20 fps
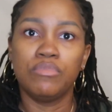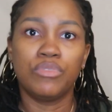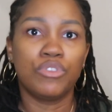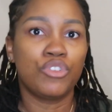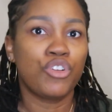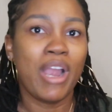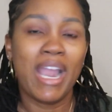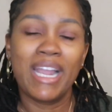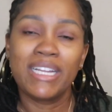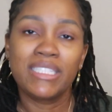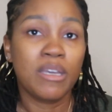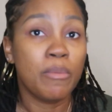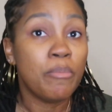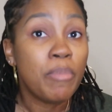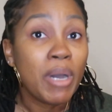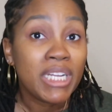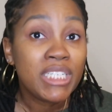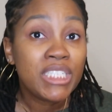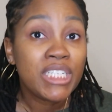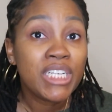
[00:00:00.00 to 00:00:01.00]
trying to
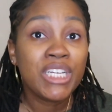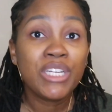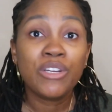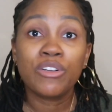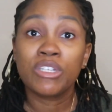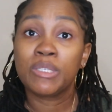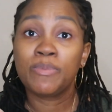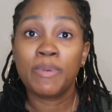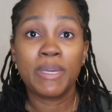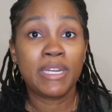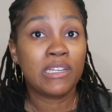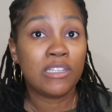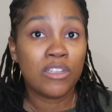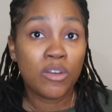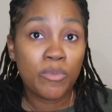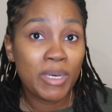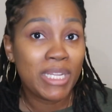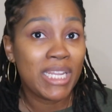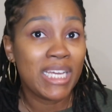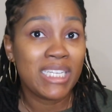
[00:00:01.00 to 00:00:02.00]
budget or spend a little
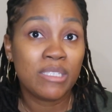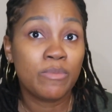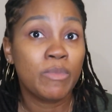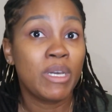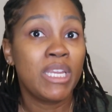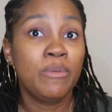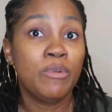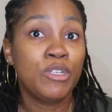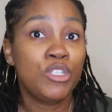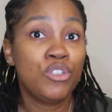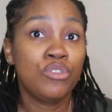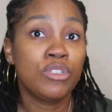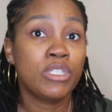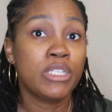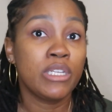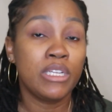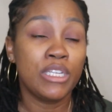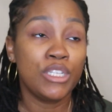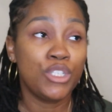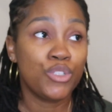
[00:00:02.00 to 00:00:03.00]
bit less money but you
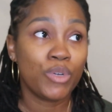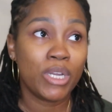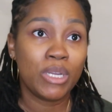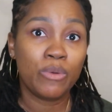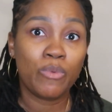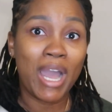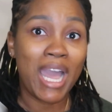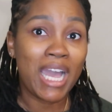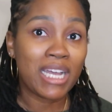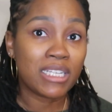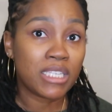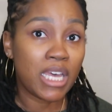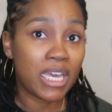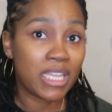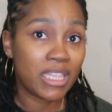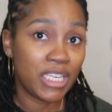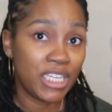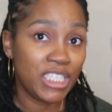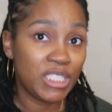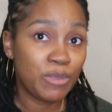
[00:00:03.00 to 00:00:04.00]
still enjoy wax,
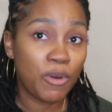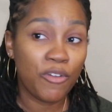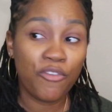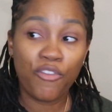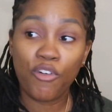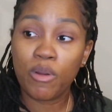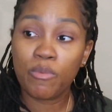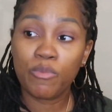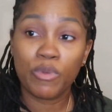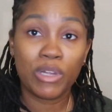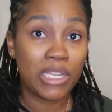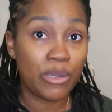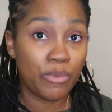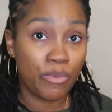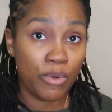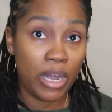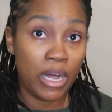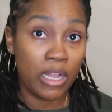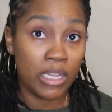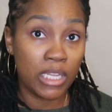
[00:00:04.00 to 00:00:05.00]
like, these perform really
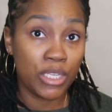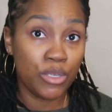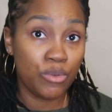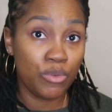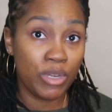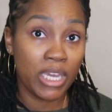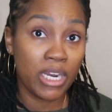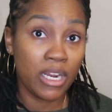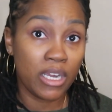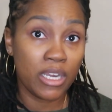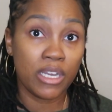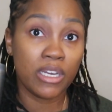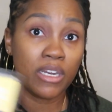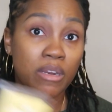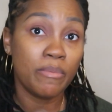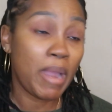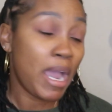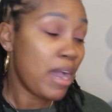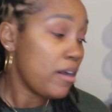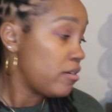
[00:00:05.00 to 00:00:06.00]
well and you get a good
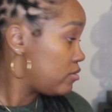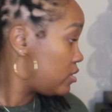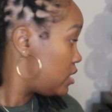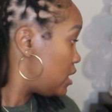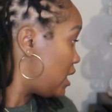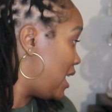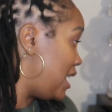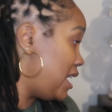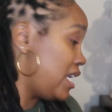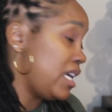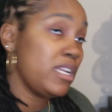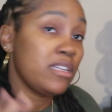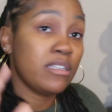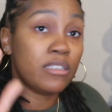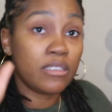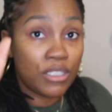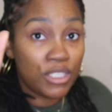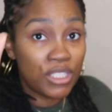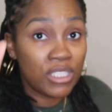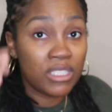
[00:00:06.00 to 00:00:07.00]
amount in it.
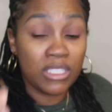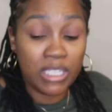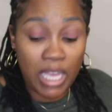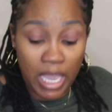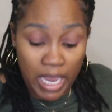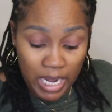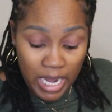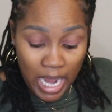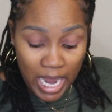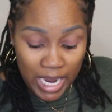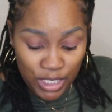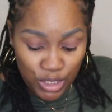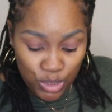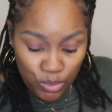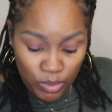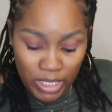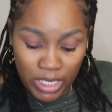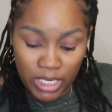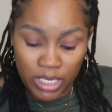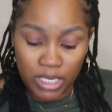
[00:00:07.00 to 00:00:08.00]
Just saying, I
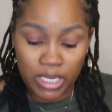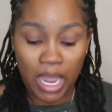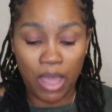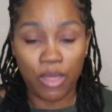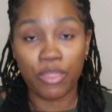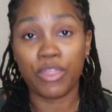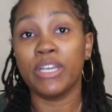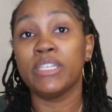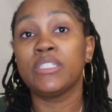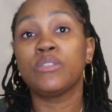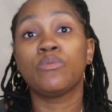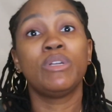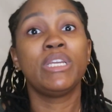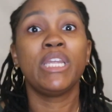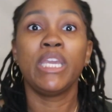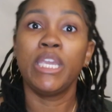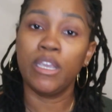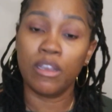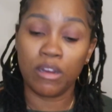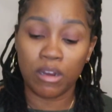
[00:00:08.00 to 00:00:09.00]
enjoyed it. Now this one
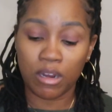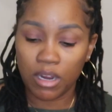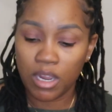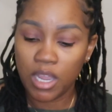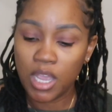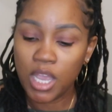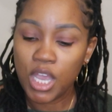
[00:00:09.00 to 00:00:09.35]
here,